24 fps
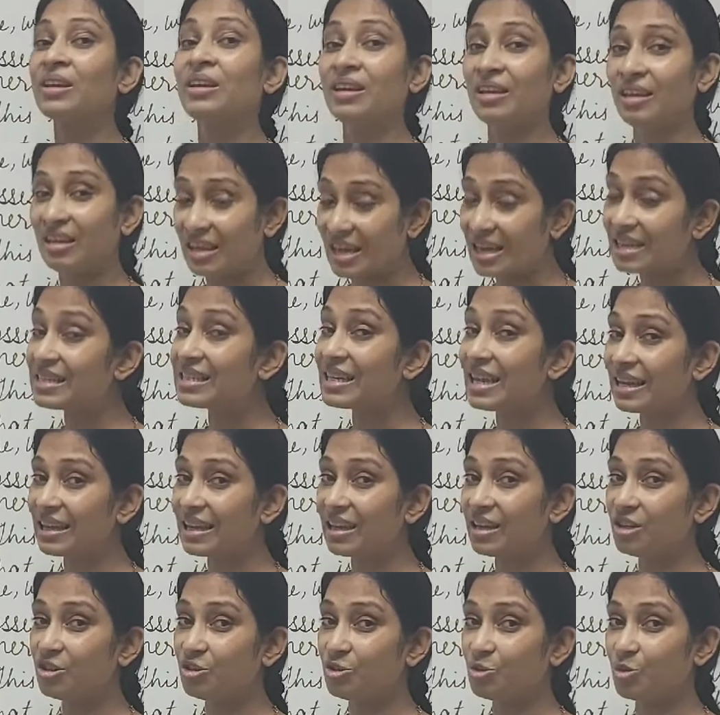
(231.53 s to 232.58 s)
Yes, I
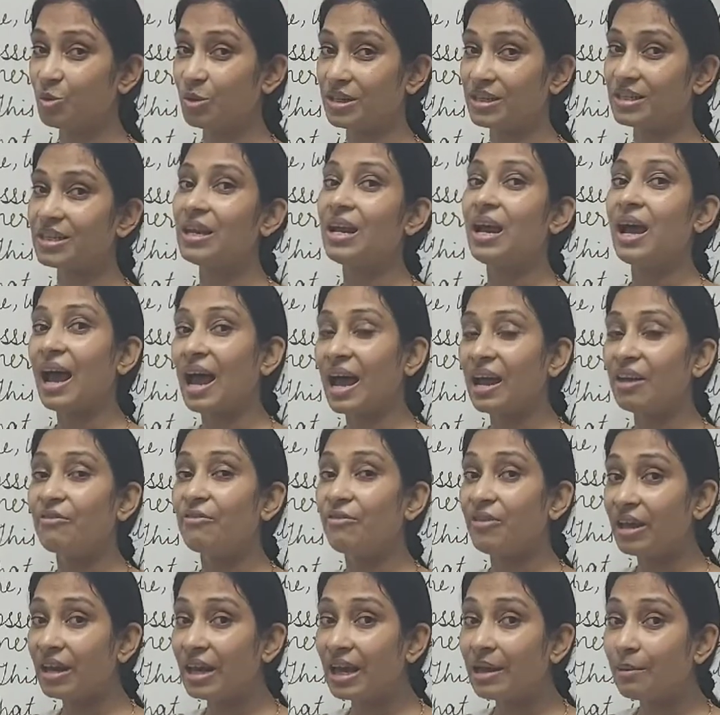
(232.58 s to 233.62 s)
can do it. And
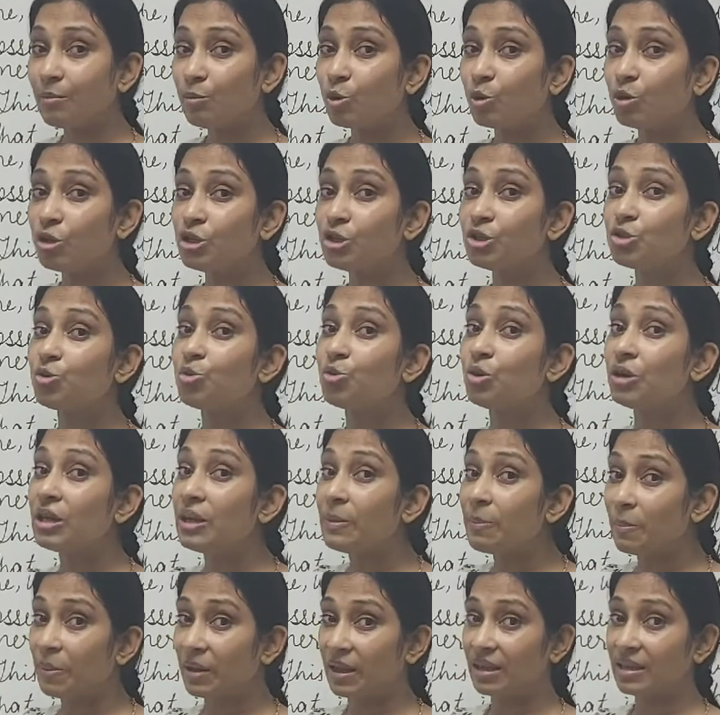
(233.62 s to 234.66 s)
when I am going to
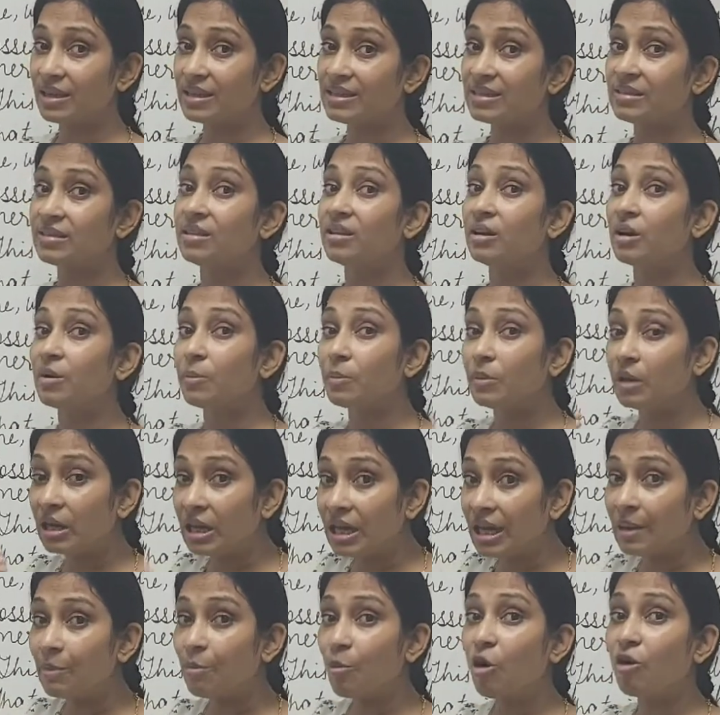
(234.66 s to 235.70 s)
replace the
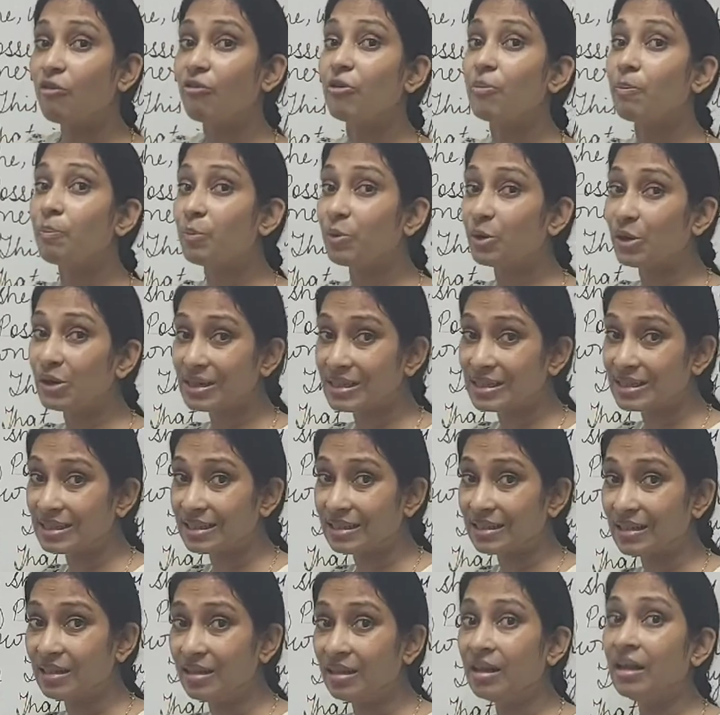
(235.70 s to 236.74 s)
name of a
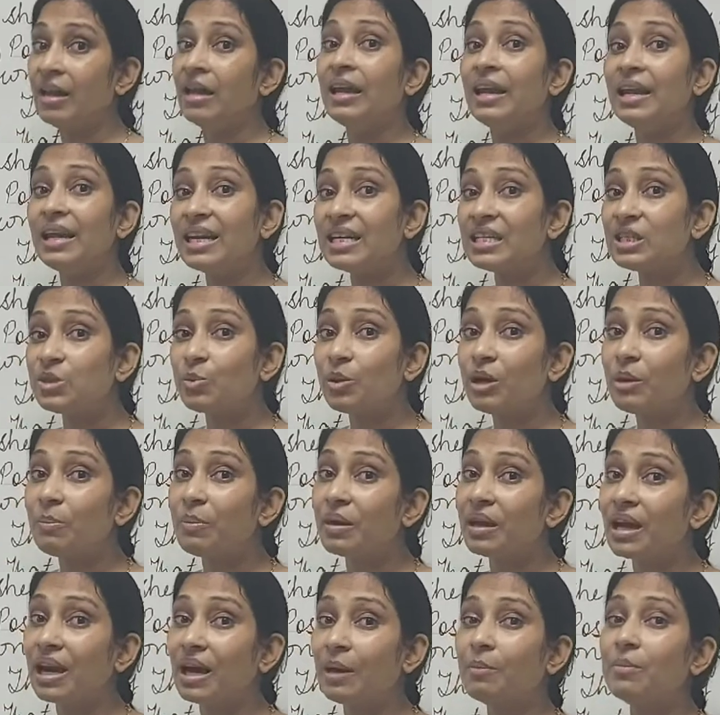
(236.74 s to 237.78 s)
person, it will
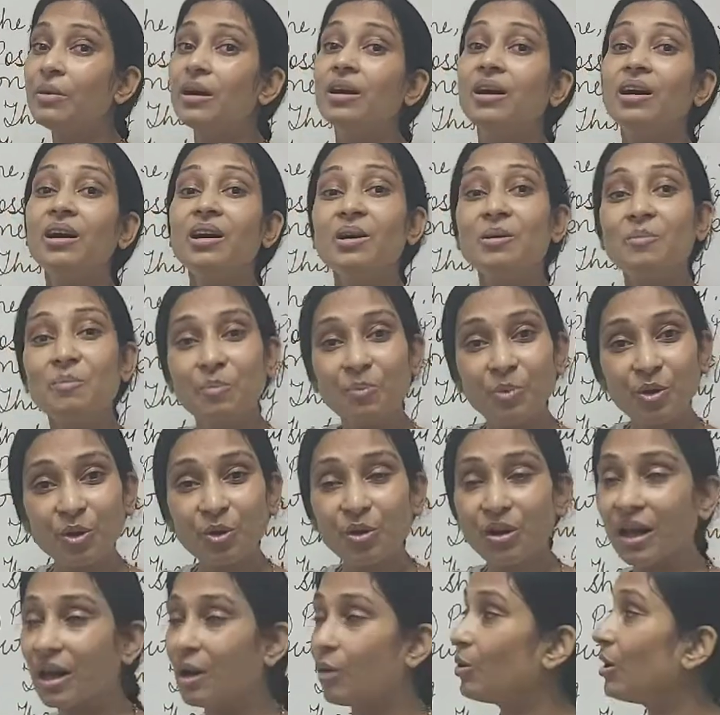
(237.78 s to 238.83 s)
become a
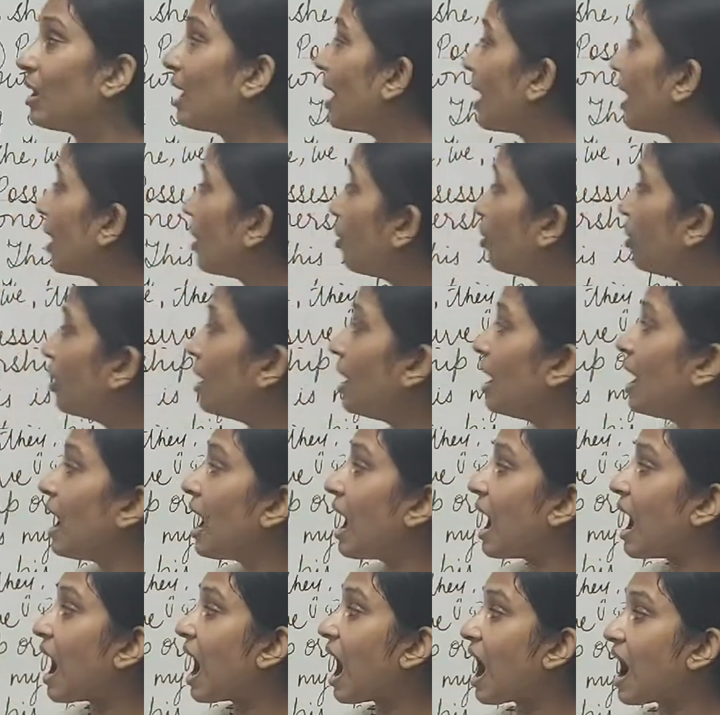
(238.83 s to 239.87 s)
pronoun. How?
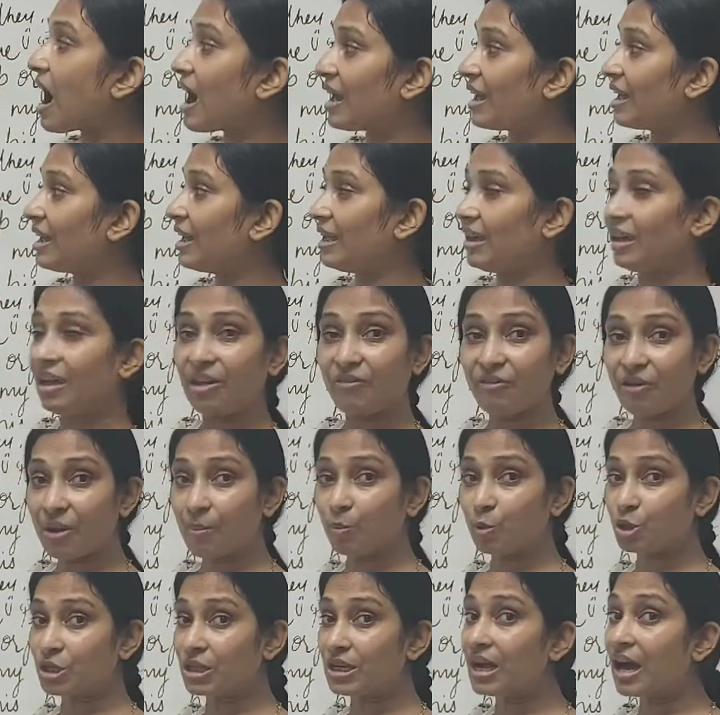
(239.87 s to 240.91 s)
I, if I am
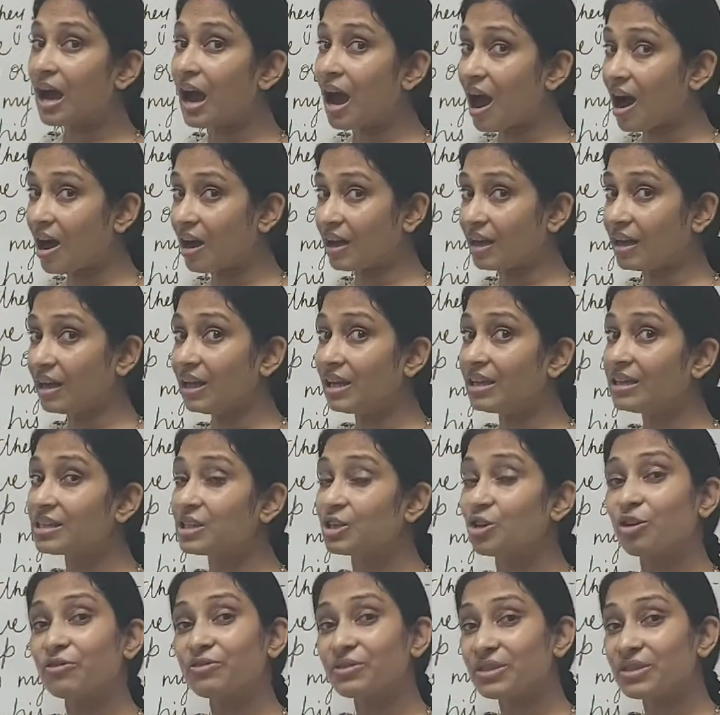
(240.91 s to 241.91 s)
putting I instead of